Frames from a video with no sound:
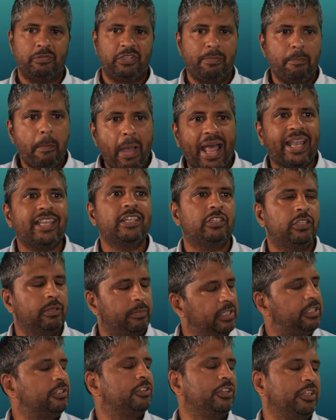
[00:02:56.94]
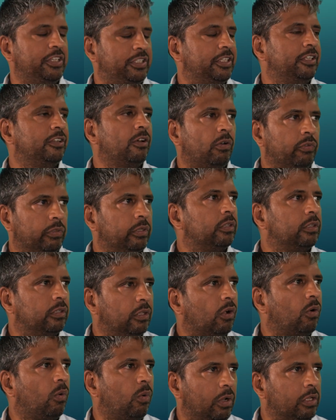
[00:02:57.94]
Demand to be treated on
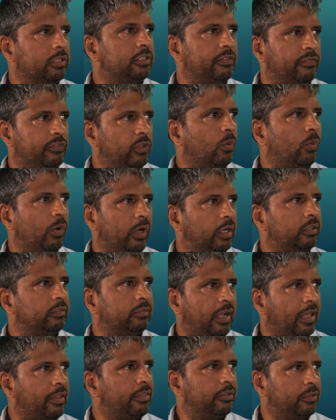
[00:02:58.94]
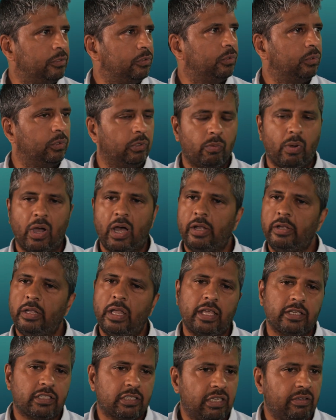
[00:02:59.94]
the quality of your work rather than who you are.
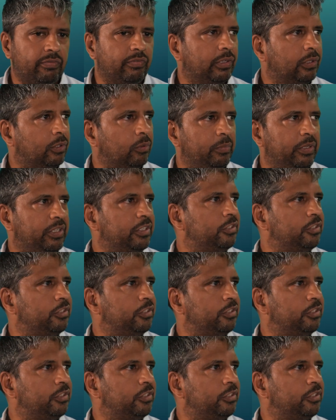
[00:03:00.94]
And that's difficult